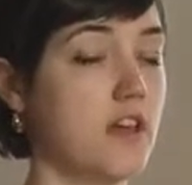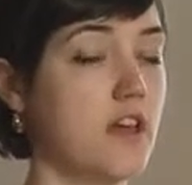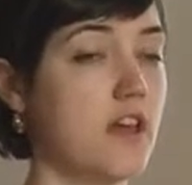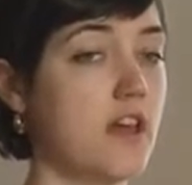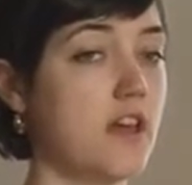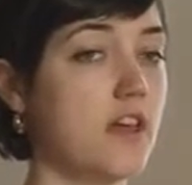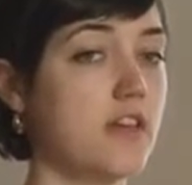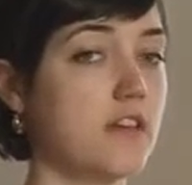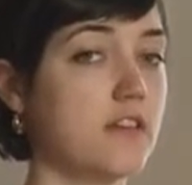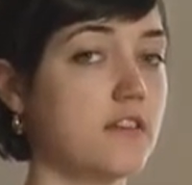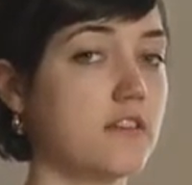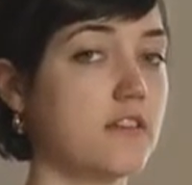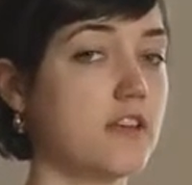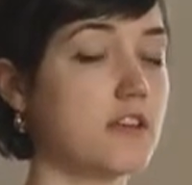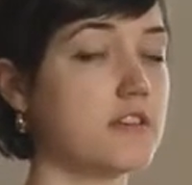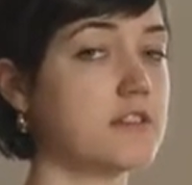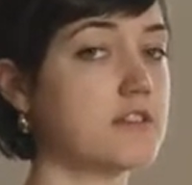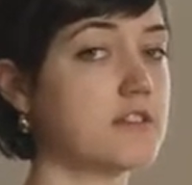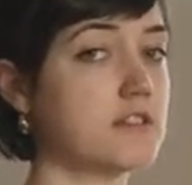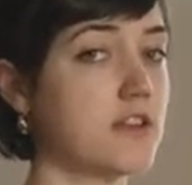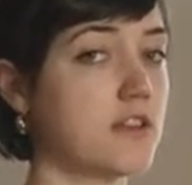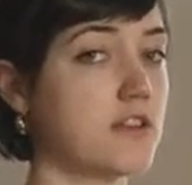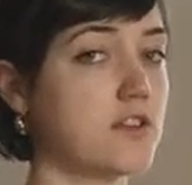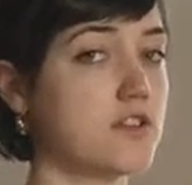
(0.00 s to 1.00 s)
And
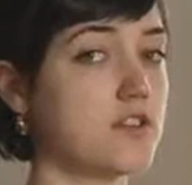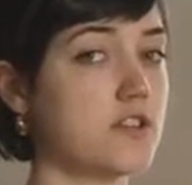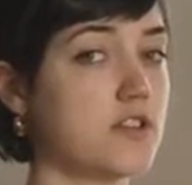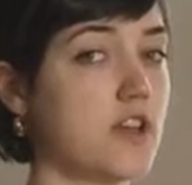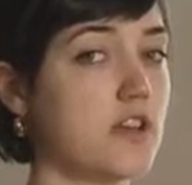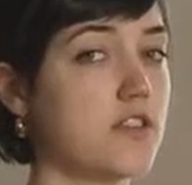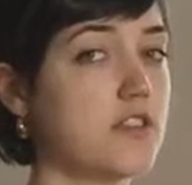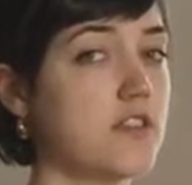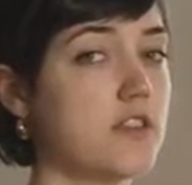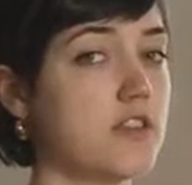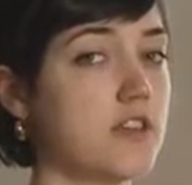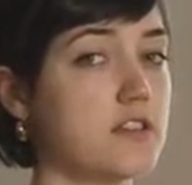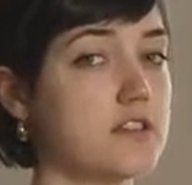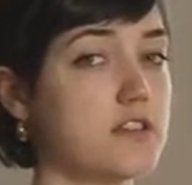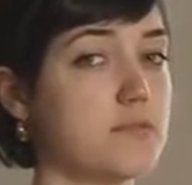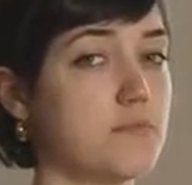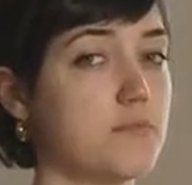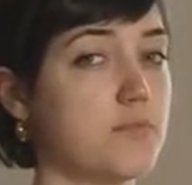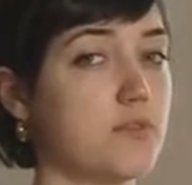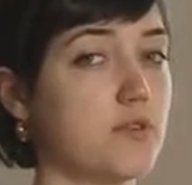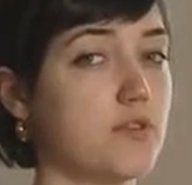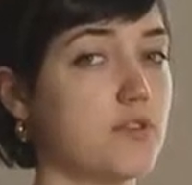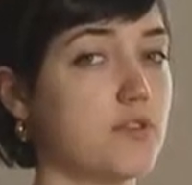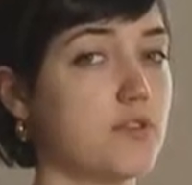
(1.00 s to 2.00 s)
as such, I think it's
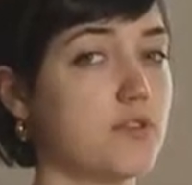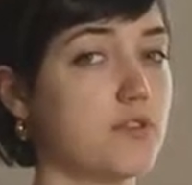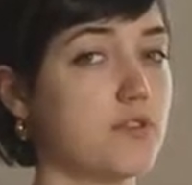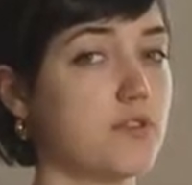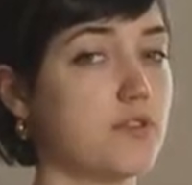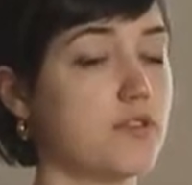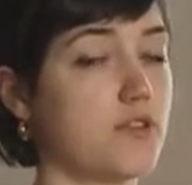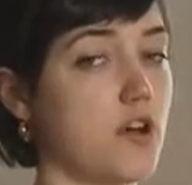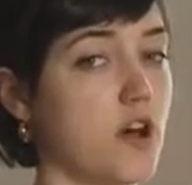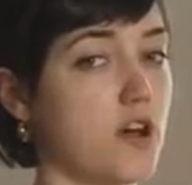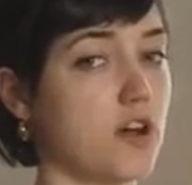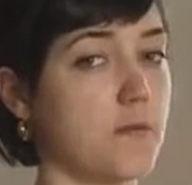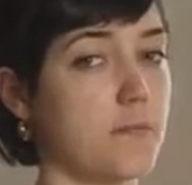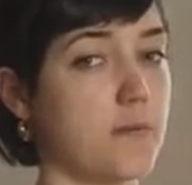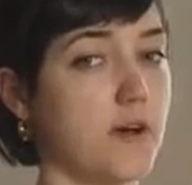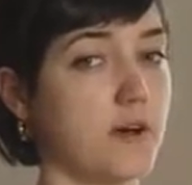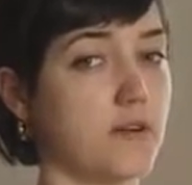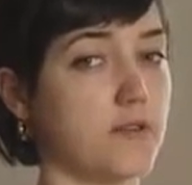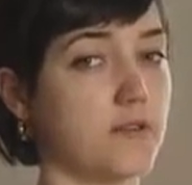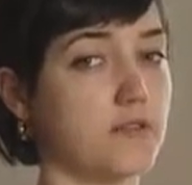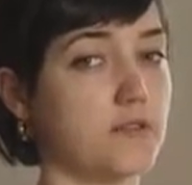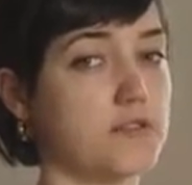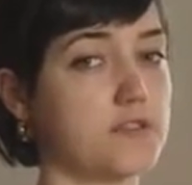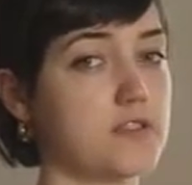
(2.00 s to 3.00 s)
important to talk
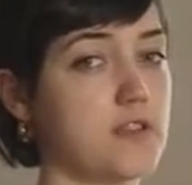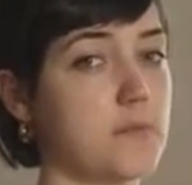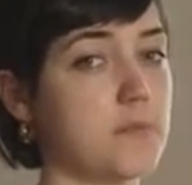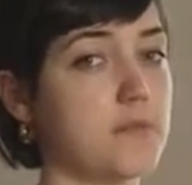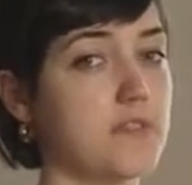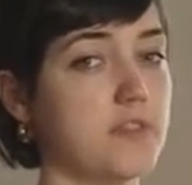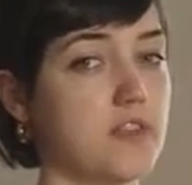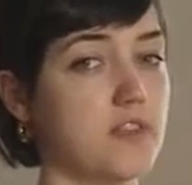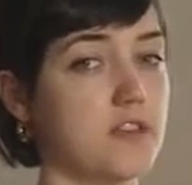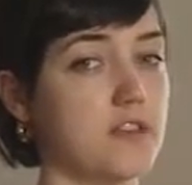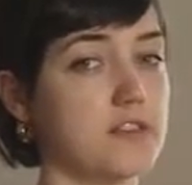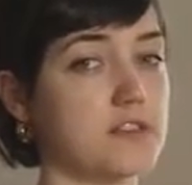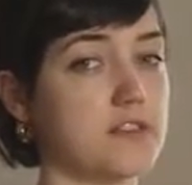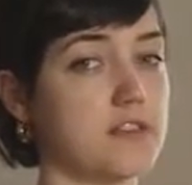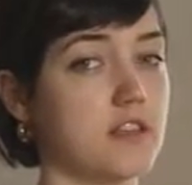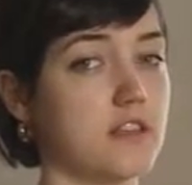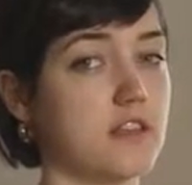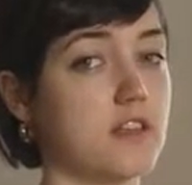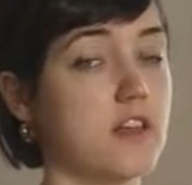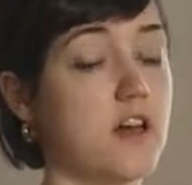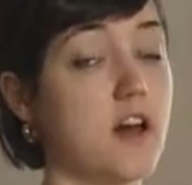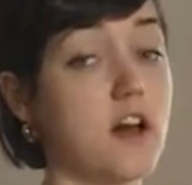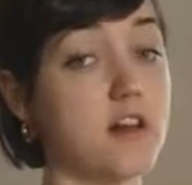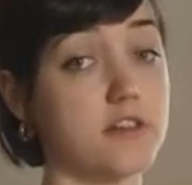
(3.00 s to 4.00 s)
about some things
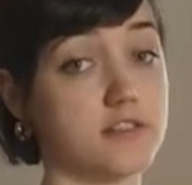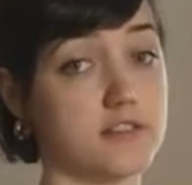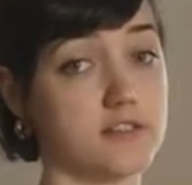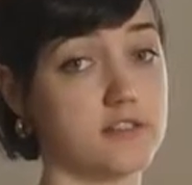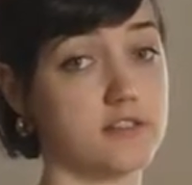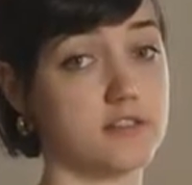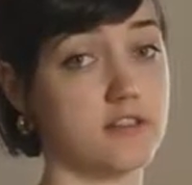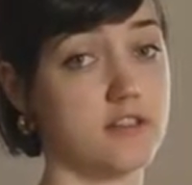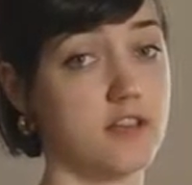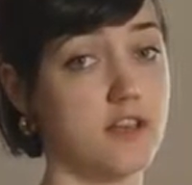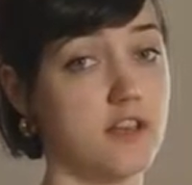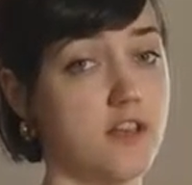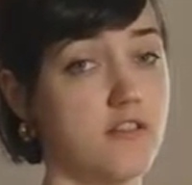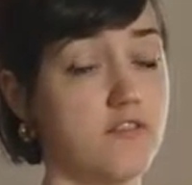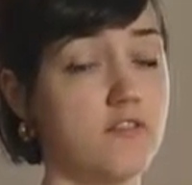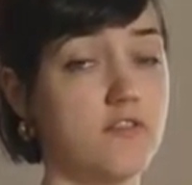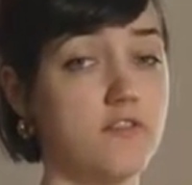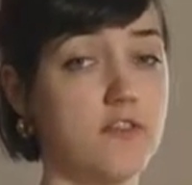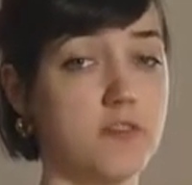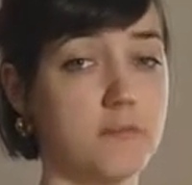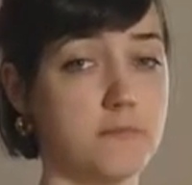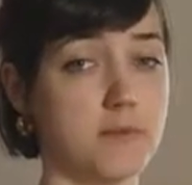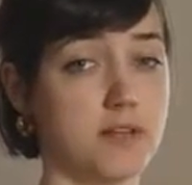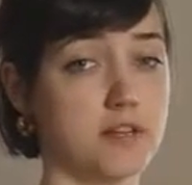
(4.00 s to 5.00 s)
that us
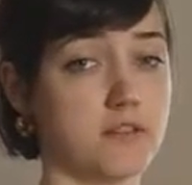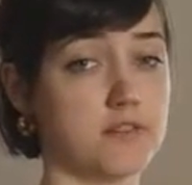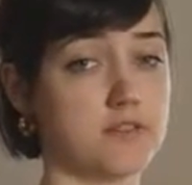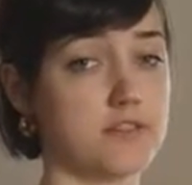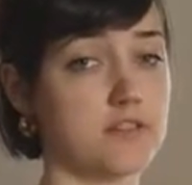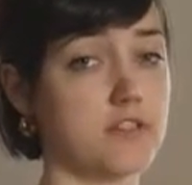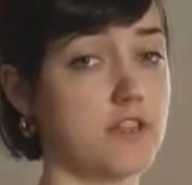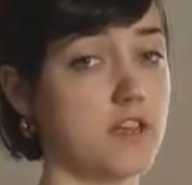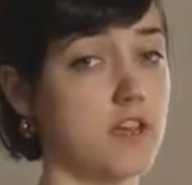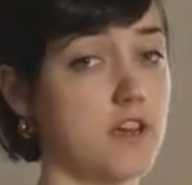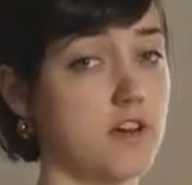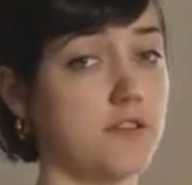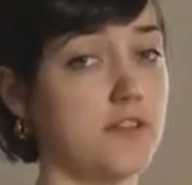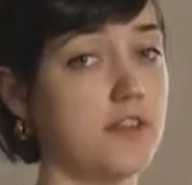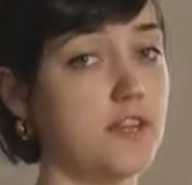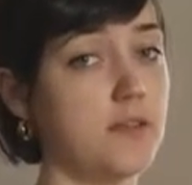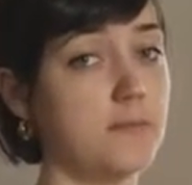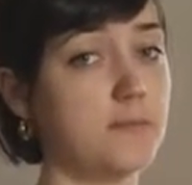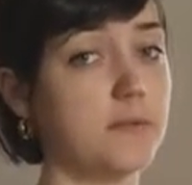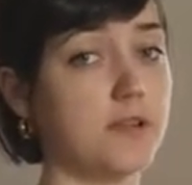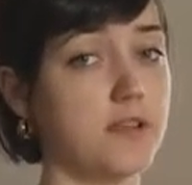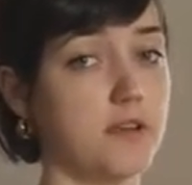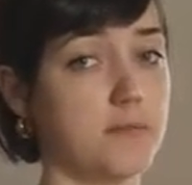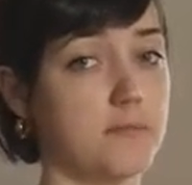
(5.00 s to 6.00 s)
females care
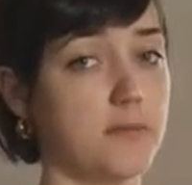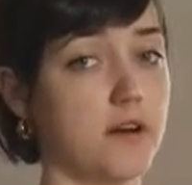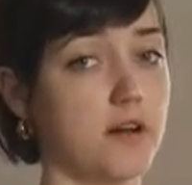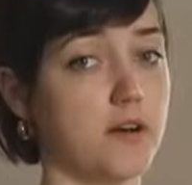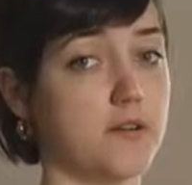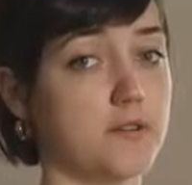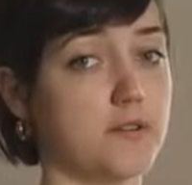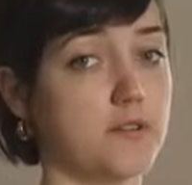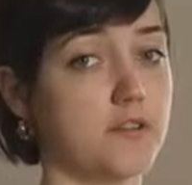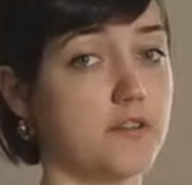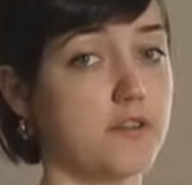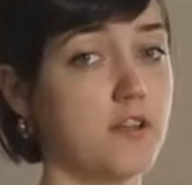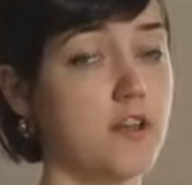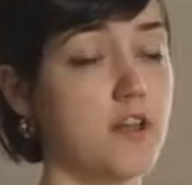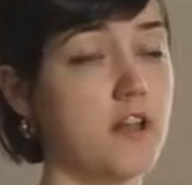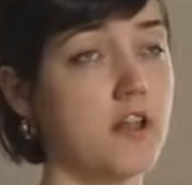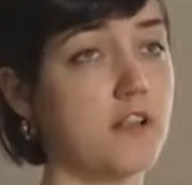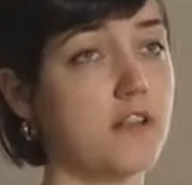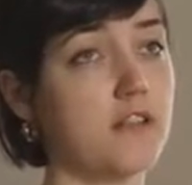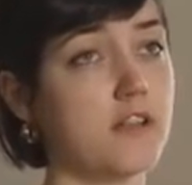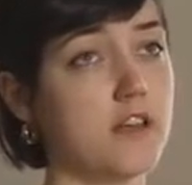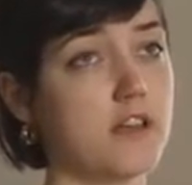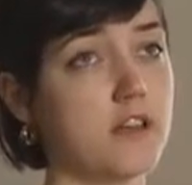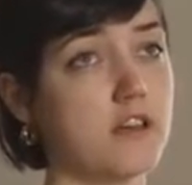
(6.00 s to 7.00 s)
deeply about,
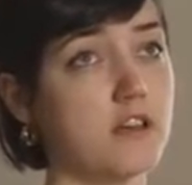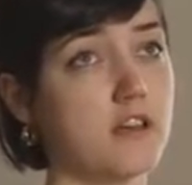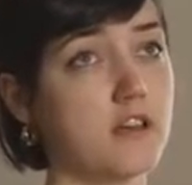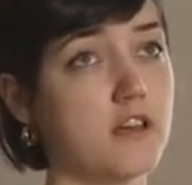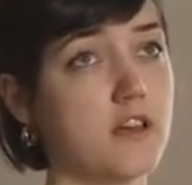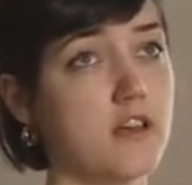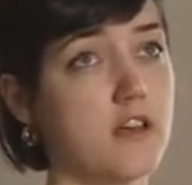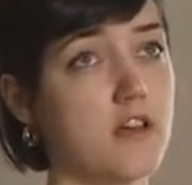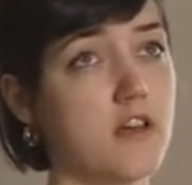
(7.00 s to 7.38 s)
like